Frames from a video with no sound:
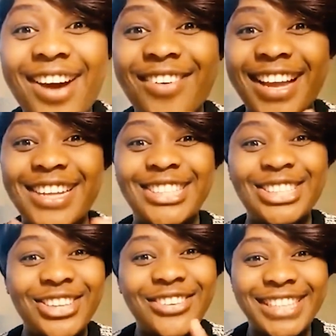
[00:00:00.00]
how are you
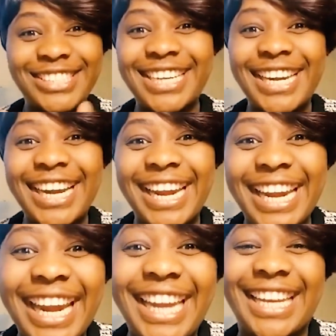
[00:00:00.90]
doing today
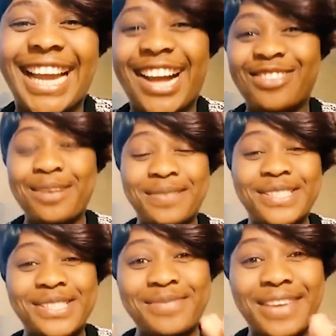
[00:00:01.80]
again? I'm
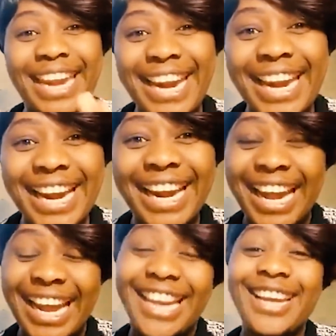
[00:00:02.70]
happy to be here.
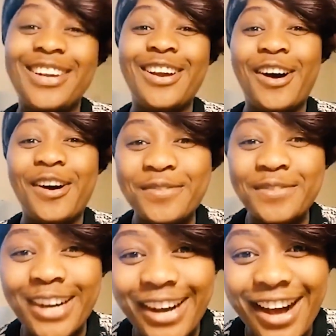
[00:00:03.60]
And of
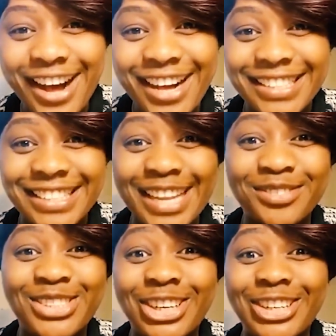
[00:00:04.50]
course, I'm
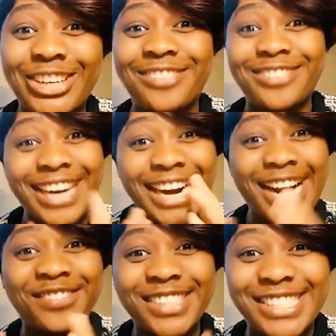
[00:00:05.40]
sure you are very
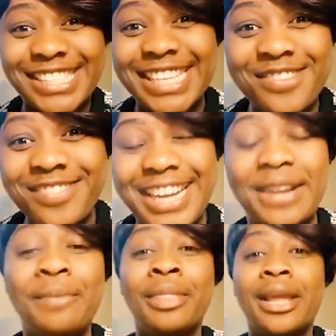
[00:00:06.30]
happy to see
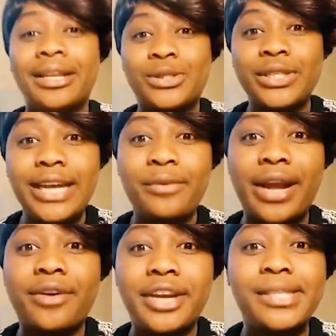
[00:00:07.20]
me. Today we
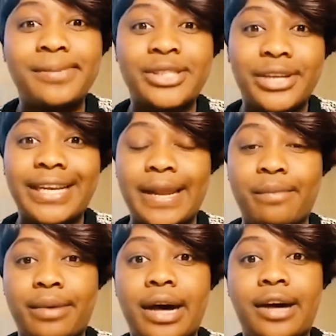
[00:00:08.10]
are going to be talking
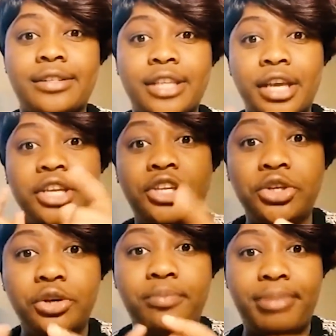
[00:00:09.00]
about
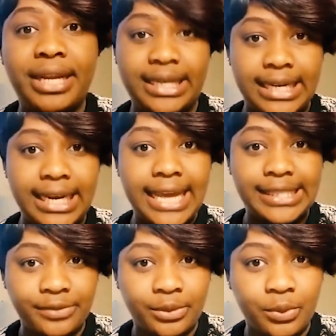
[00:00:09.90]
you being the
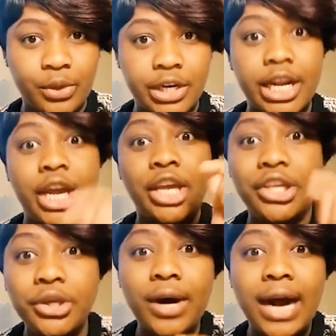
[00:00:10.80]
light of the world.
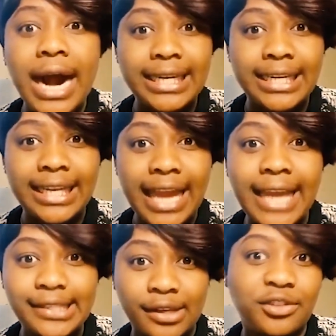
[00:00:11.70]
You are the
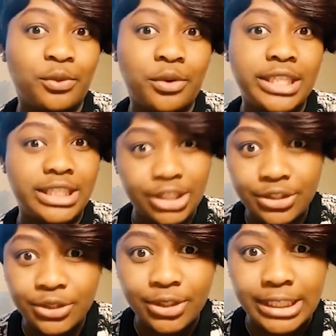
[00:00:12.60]
light of the world. Do
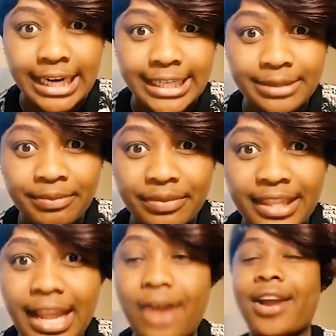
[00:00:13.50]
you know that?
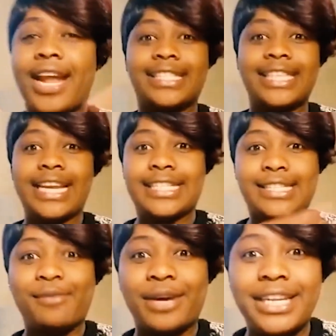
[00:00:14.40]
Now when I say this,
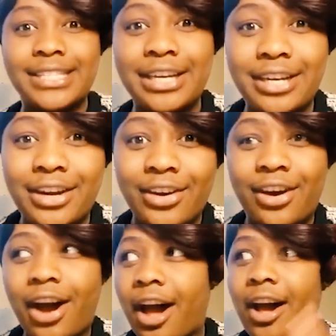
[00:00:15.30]
somebody's gonna go
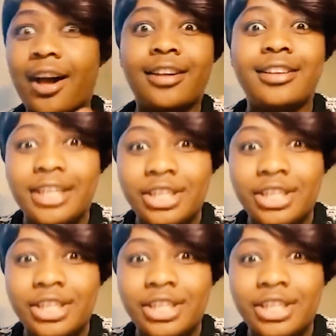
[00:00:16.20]
all